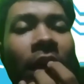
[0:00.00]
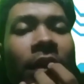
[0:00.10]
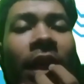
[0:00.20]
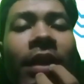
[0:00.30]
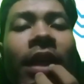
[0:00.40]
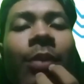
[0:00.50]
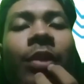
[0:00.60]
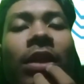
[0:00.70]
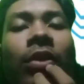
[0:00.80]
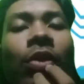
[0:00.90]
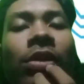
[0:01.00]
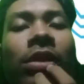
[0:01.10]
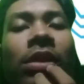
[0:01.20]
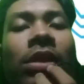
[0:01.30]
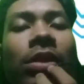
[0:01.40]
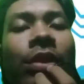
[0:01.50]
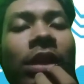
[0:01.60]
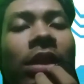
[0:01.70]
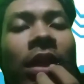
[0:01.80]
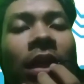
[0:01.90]
They claim that
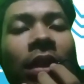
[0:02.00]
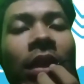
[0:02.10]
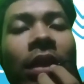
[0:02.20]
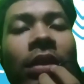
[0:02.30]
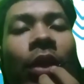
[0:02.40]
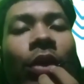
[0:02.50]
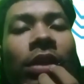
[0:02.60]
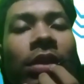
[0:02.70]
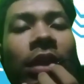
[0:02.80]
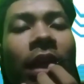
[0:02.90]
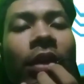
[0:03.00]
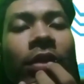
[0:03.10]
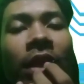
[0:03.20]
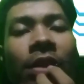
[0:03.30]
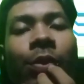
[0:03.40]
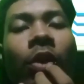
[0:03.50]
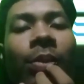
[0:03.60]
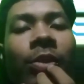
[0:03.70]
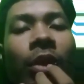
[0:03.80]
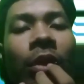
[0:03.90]
consciously learned knowledge cannot transform
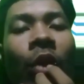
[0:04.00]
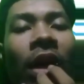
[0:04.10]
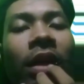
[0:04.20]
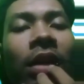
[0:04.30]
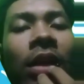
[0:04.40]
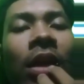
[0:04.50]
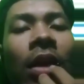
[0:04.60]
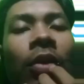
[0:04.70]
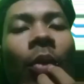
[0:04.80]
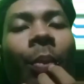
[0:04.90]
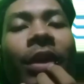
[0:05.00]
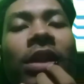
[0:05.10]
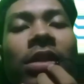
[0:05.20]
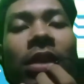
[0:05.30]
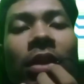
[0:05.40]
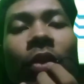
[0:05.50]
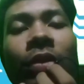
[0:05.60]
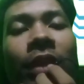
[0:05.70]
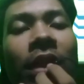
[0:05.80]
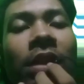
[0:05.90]
into acquired competence
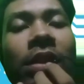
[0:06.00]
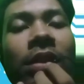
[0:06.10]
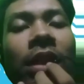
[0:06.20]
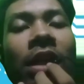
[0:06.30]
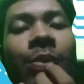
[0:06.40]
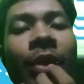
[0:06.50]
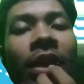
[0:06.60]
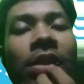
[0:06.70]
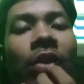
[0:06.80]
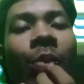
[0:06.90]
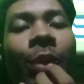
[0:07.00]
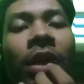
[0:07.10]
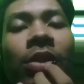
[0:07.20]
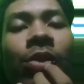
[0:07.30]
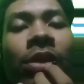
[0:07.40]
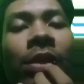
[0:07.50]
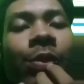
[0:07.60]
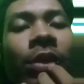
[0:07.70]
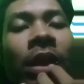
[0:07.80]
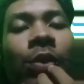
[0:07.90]
contradicts the experience of many
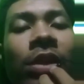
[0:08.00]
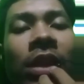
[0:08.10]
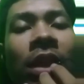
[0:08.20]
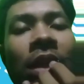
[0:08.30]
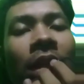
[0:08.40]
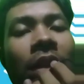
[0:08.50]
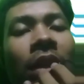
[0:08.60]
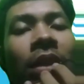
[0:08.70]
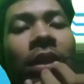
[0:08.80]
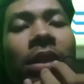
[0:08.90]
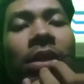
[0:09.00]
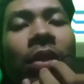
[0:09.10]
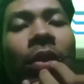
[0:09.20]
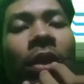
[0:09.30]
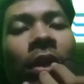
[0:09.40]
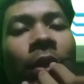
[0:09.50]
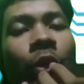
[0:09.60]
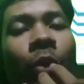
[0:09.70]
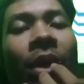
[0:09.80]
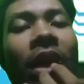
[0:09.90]
successful language learners
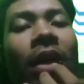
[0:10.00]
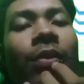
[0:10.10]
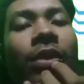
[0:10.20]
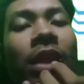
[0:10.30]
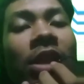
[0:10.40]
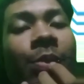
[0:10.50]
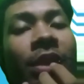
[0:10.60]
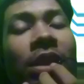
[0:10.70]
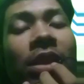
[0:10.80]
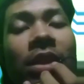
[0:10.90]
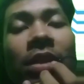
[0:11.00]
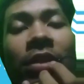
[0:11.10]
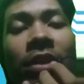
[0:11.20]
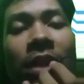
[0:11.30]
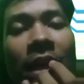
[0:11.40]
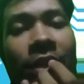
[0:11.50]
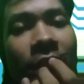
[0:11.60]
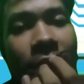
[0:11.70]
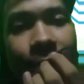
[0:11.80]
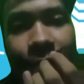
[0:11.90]
who began with explicit instructions.